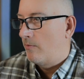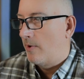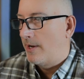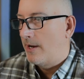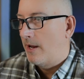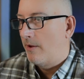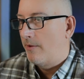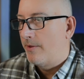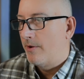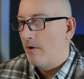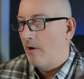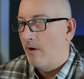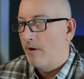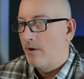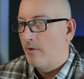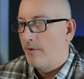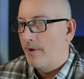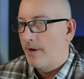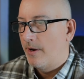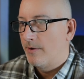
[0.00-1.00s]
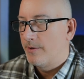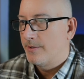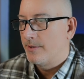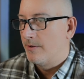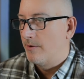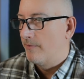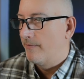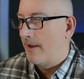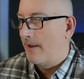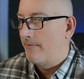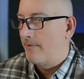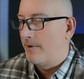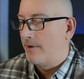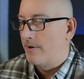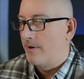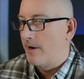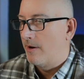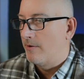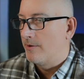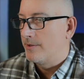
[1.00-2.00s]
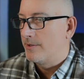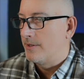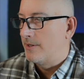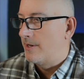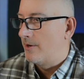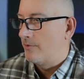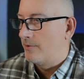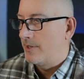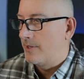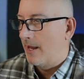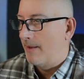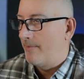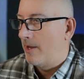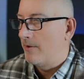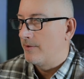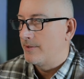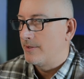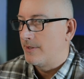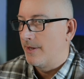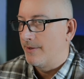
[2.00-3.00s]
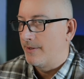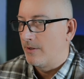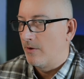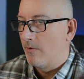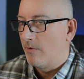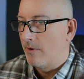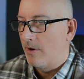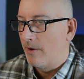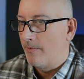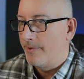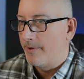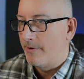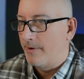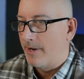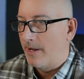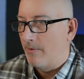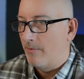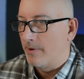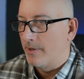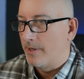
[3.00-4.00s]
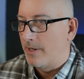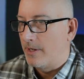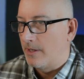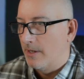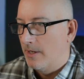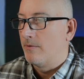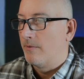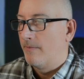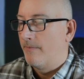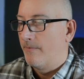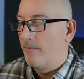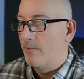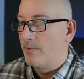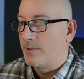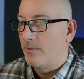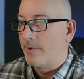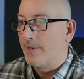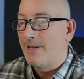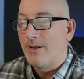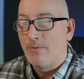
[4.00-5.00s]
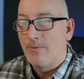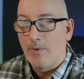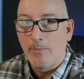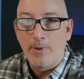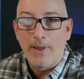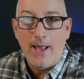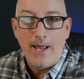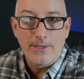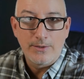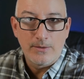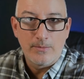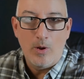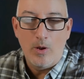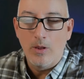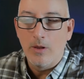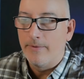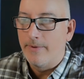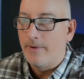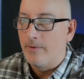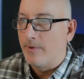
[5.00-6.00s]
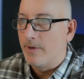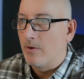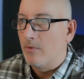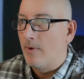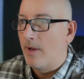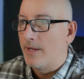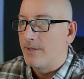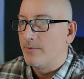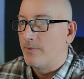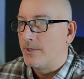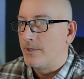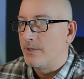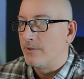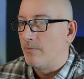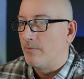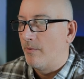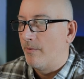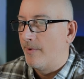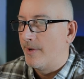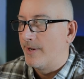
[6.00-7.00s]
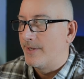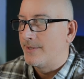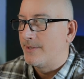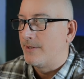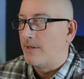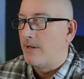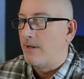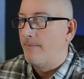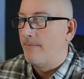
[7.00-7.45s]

now there are no errors, no 500 errors, no timeouts, nothing going on with our networking. So we're getting replies from all of the requests, which is what we want to see.